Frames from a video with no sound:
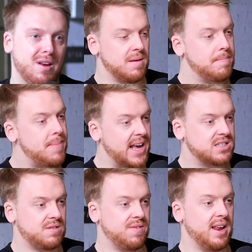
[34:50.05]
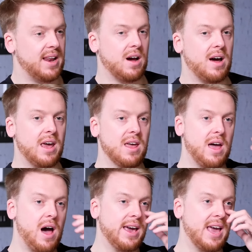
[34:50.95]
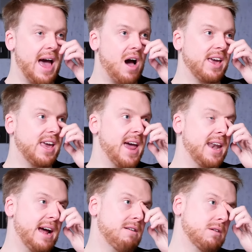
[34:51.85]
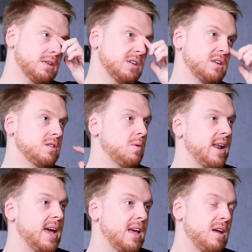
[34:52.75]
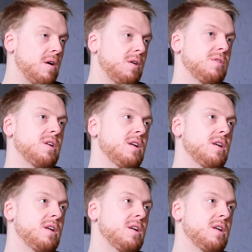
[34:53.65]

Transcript: best feeling I I, I get now as a 28 year old,